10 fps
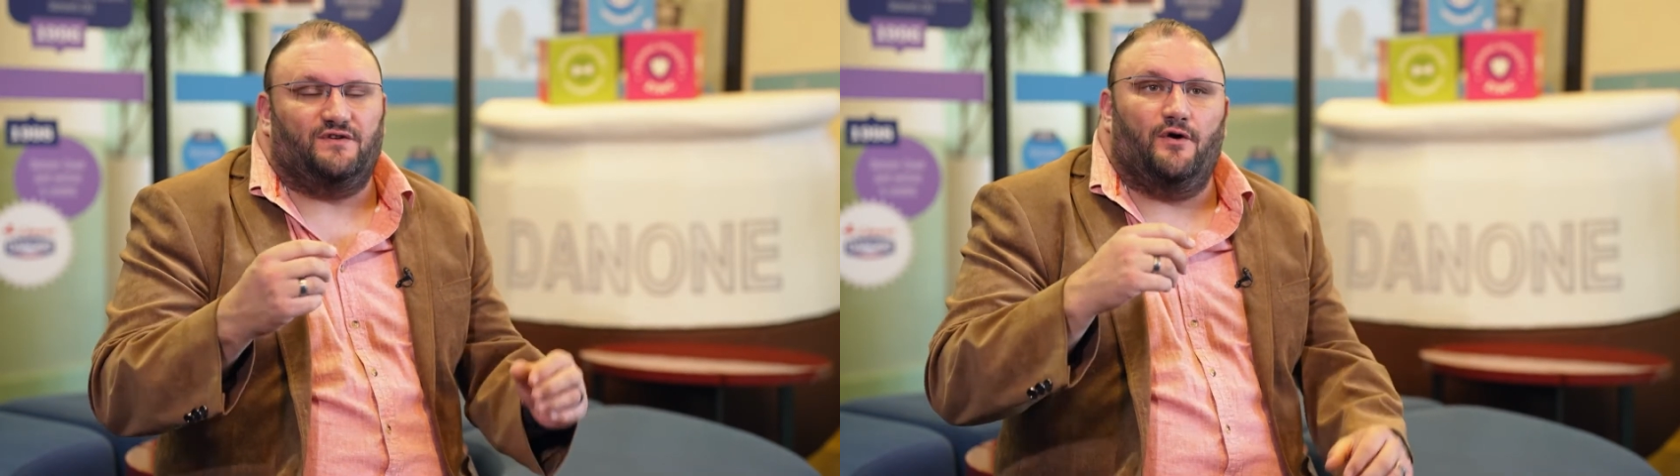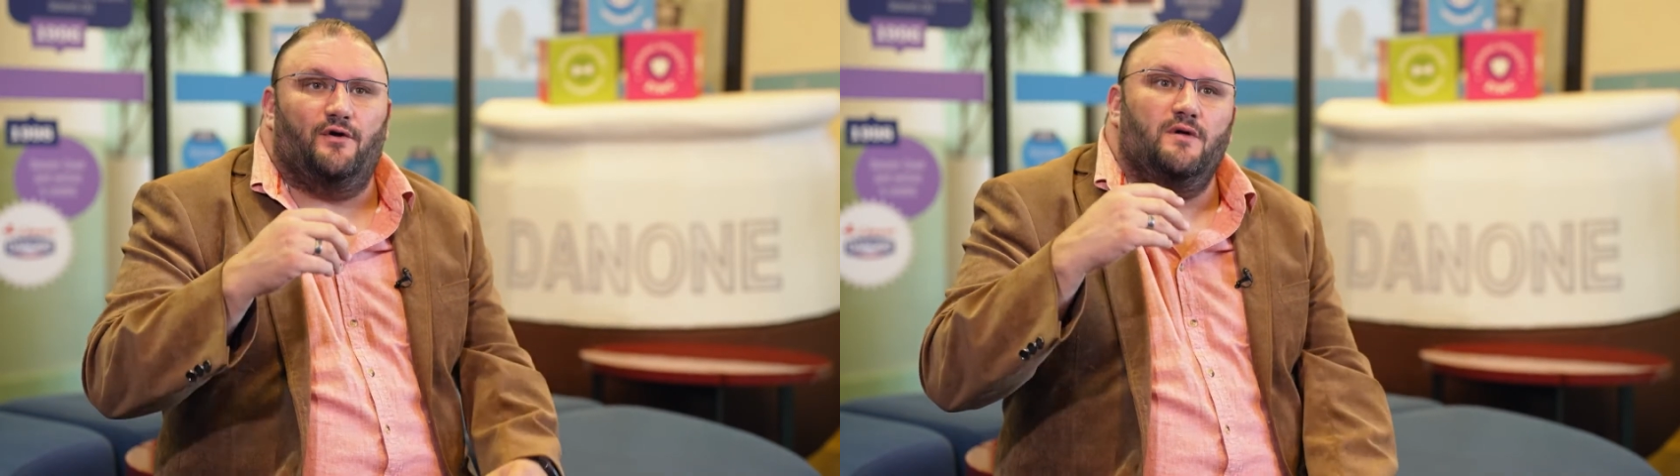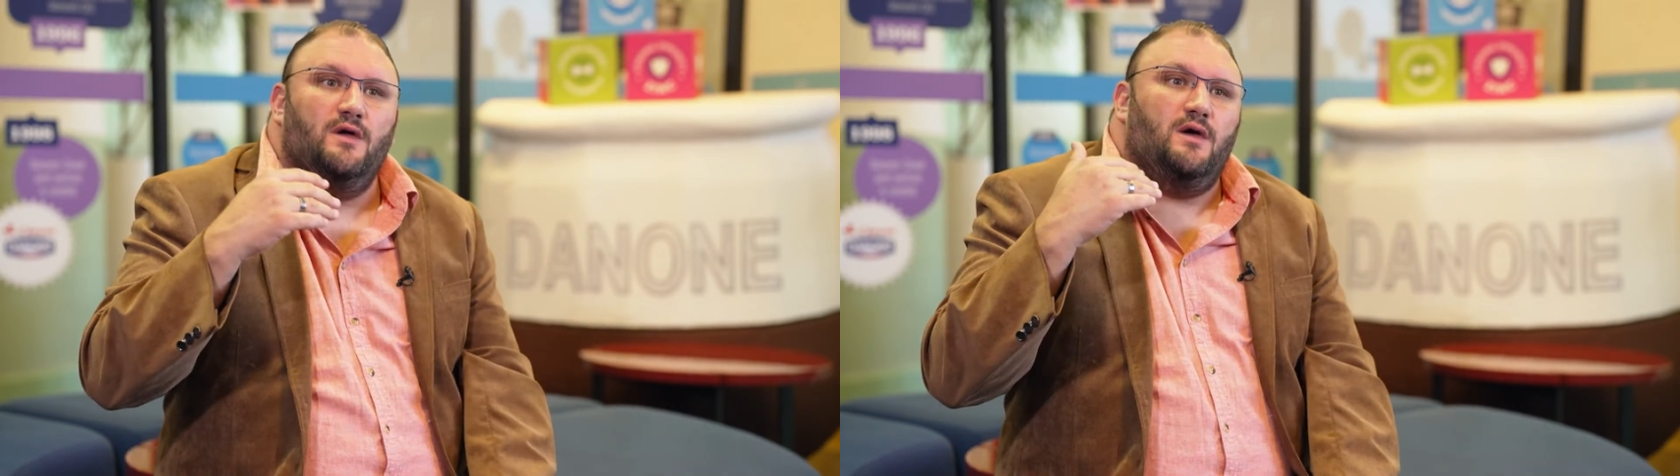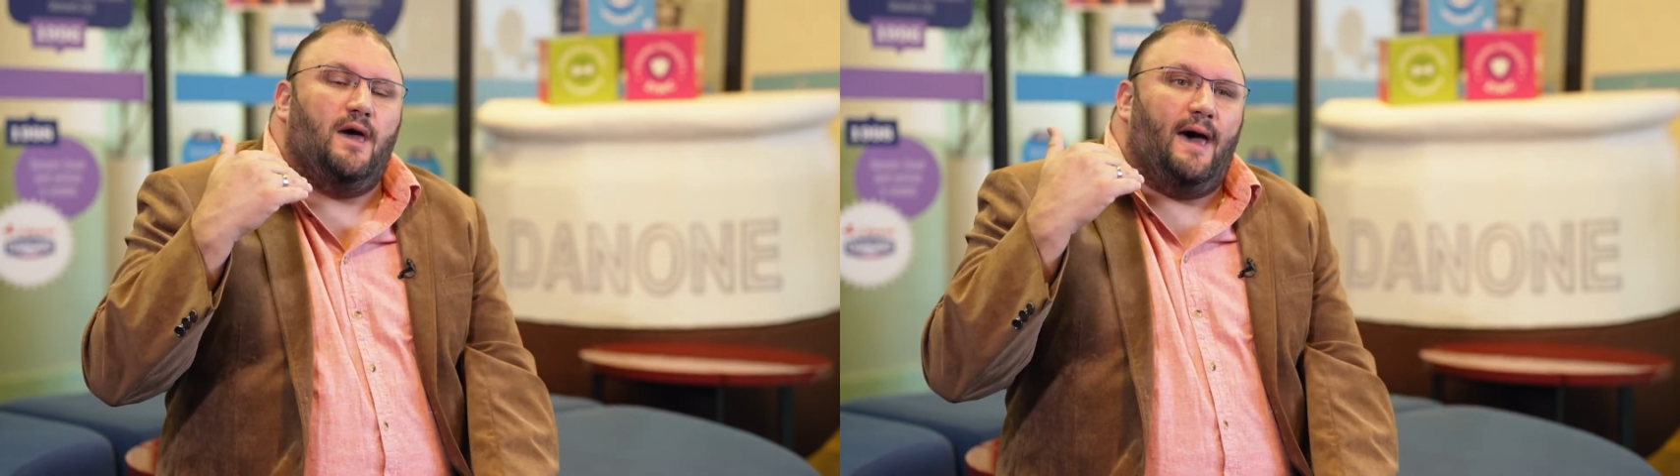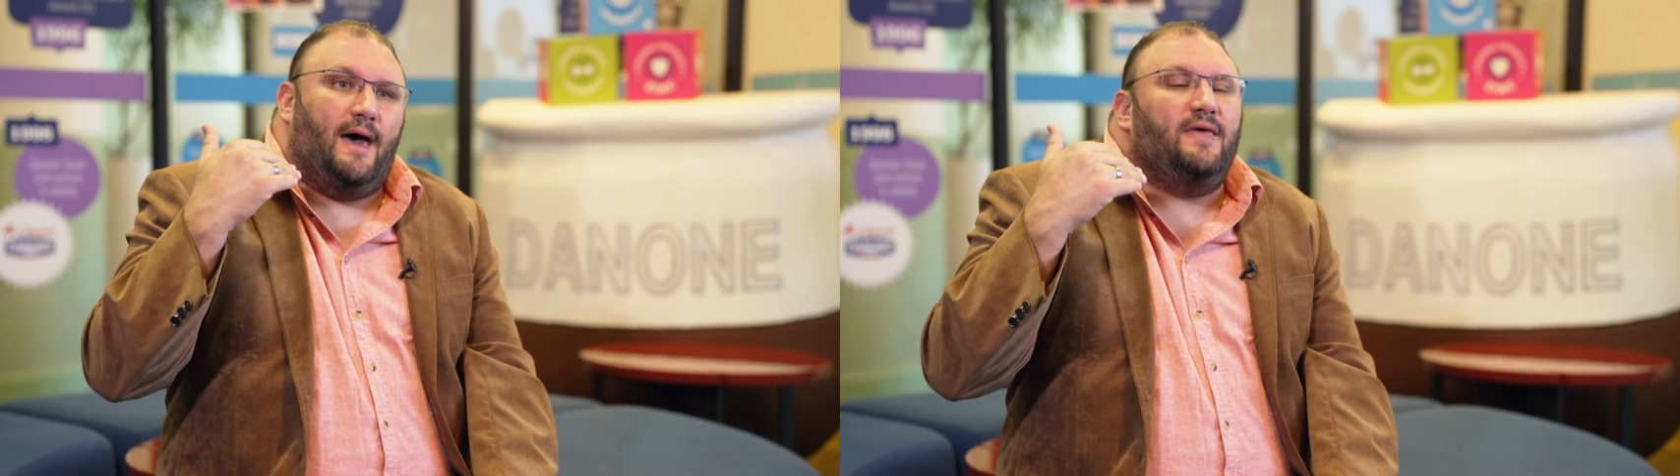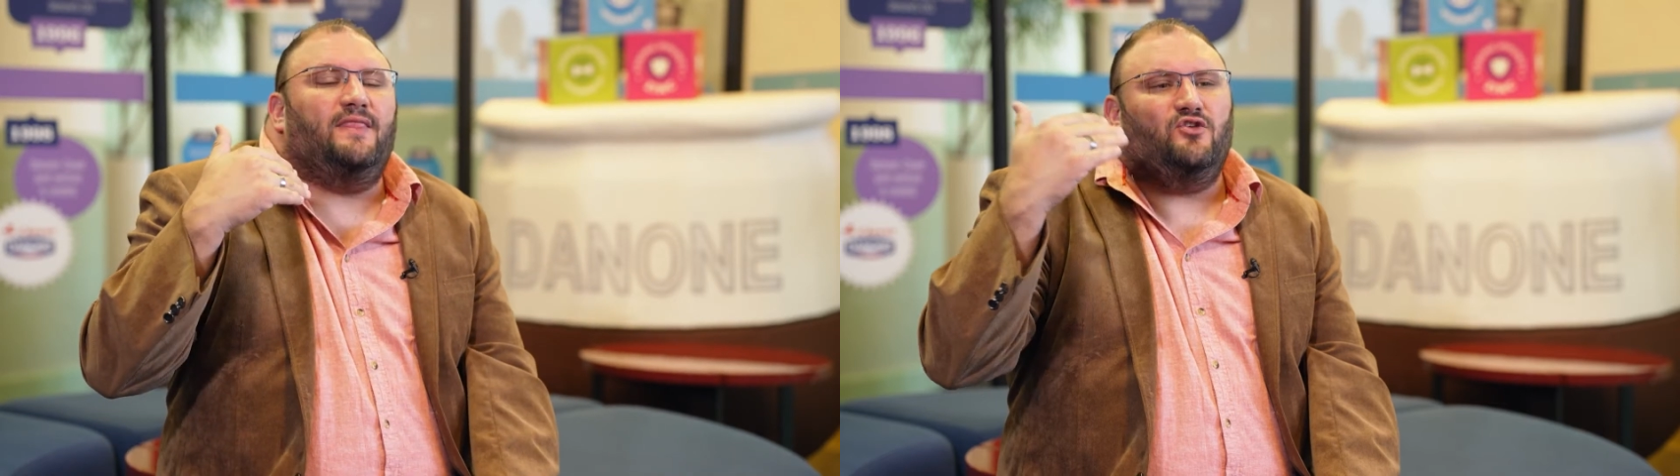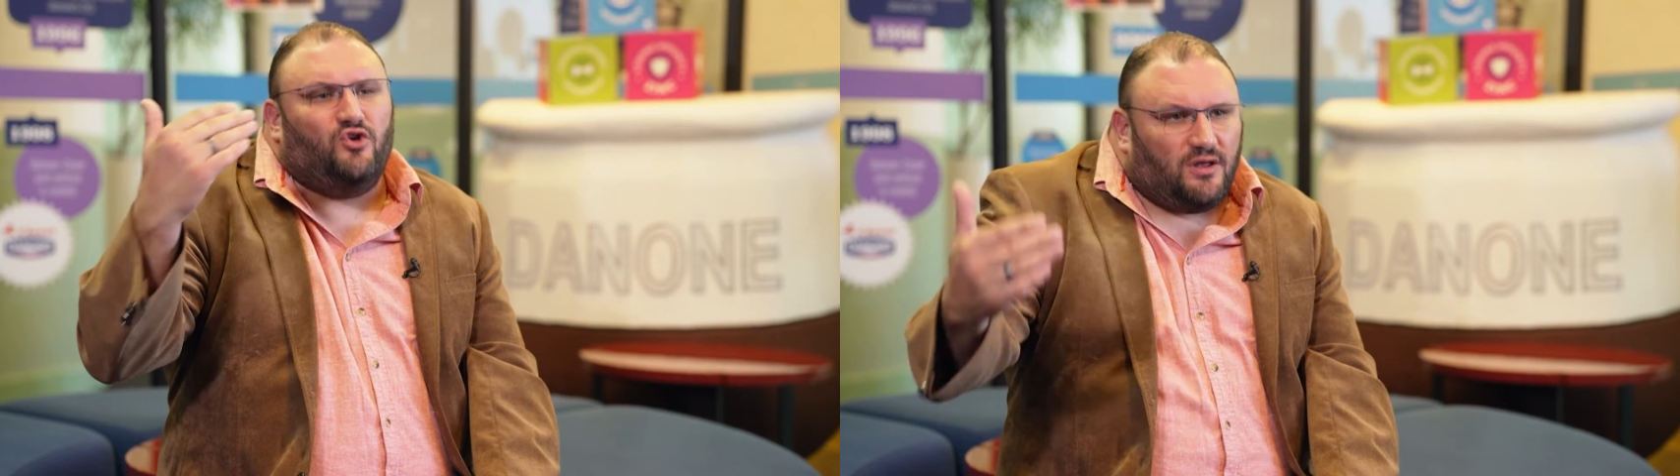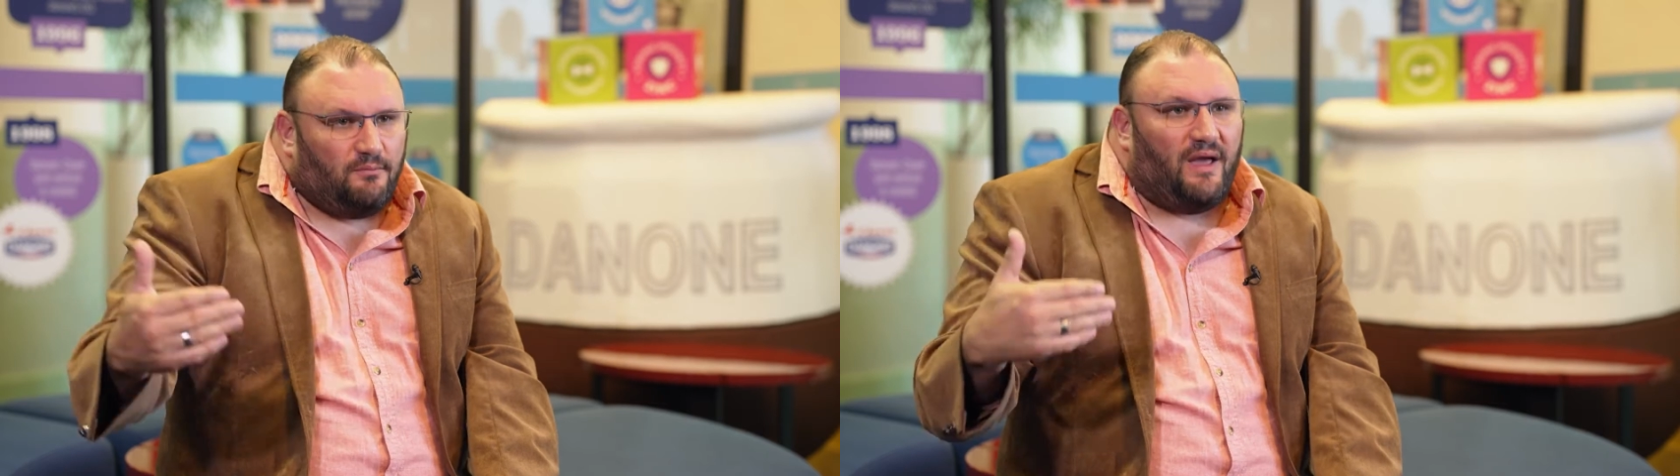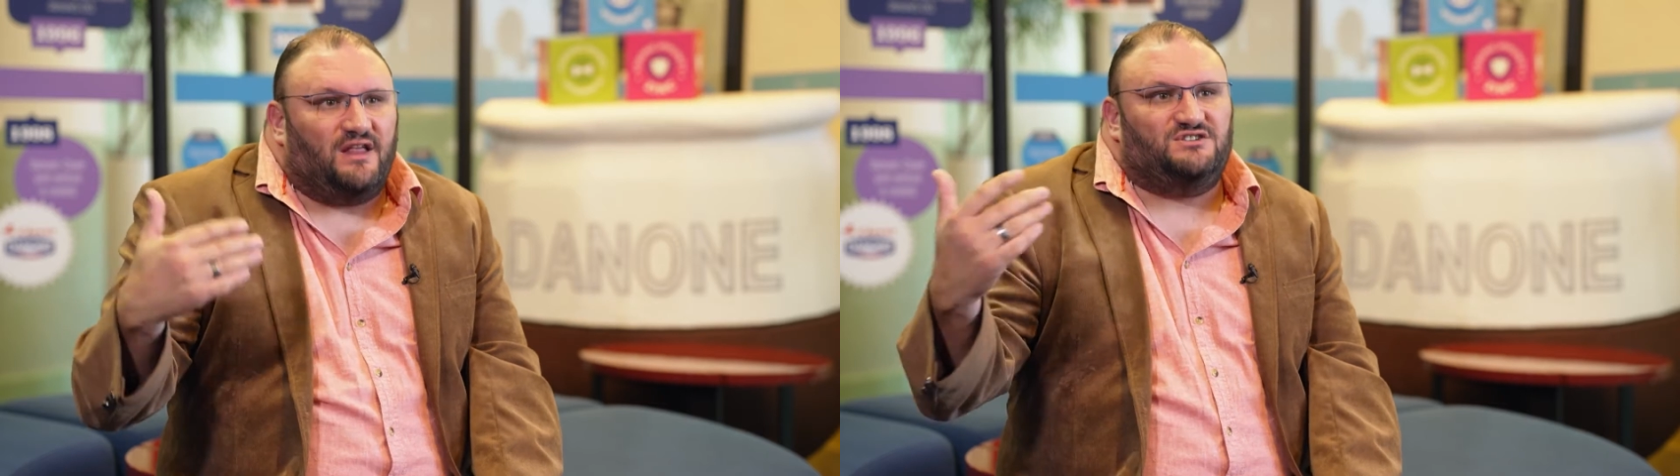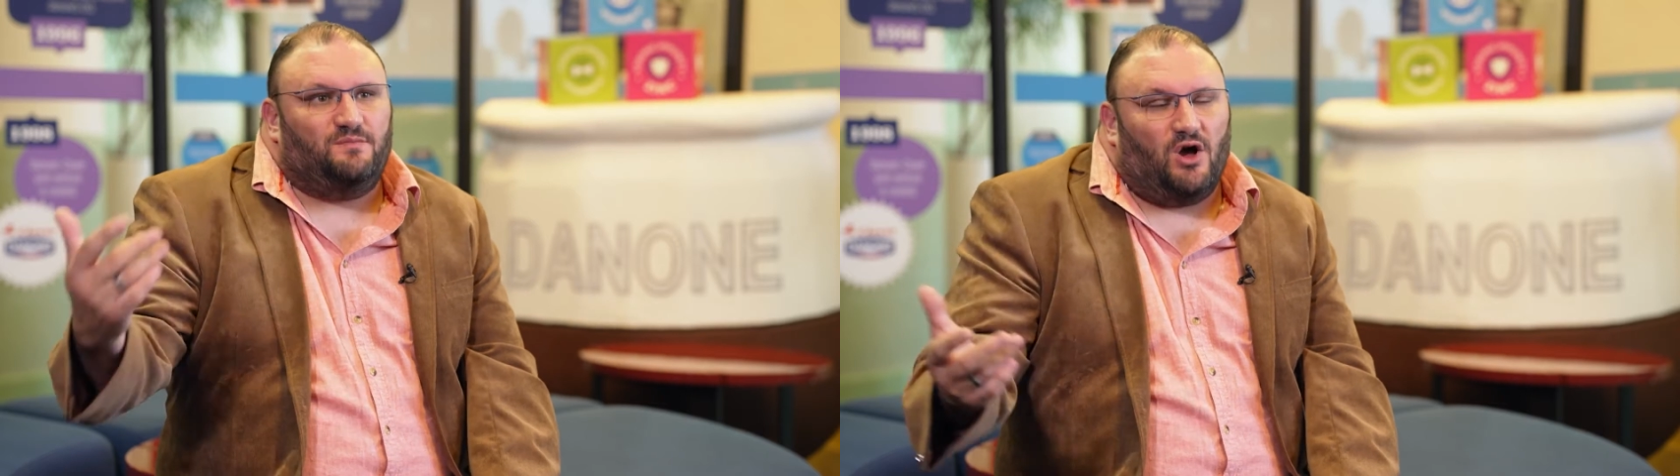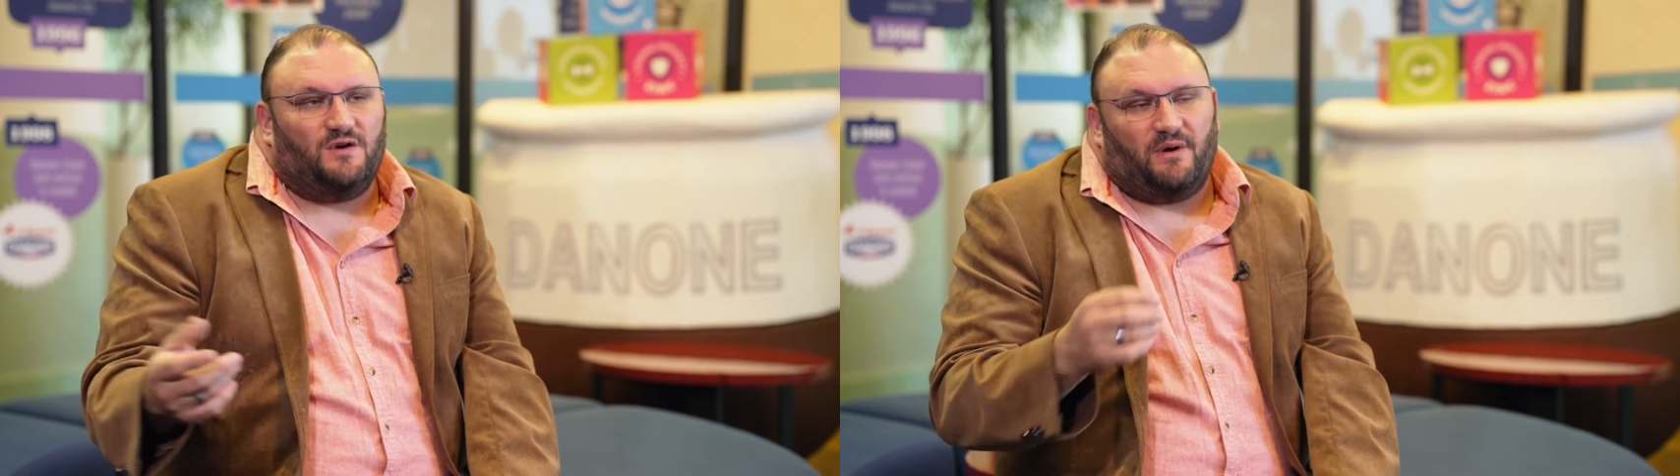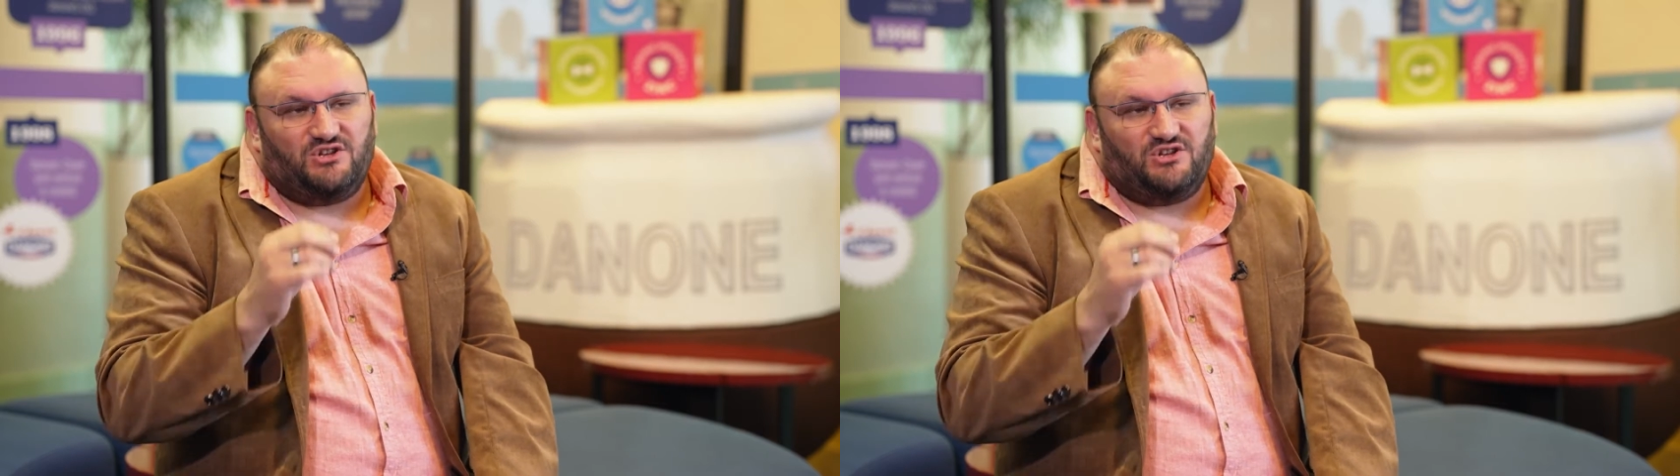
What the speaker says: So, and then you can benchmark,